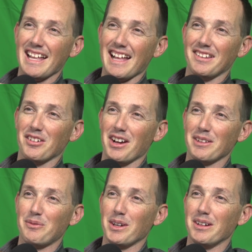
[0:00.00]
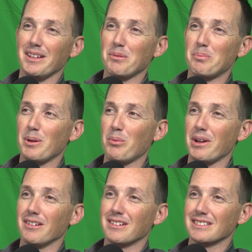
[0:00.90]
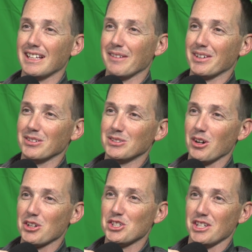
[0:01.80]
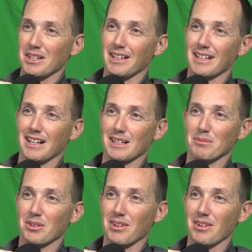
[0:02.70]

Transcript: And I don't know. I'd feel it would be weird because I'd have to go talk shit like Conor McGregor.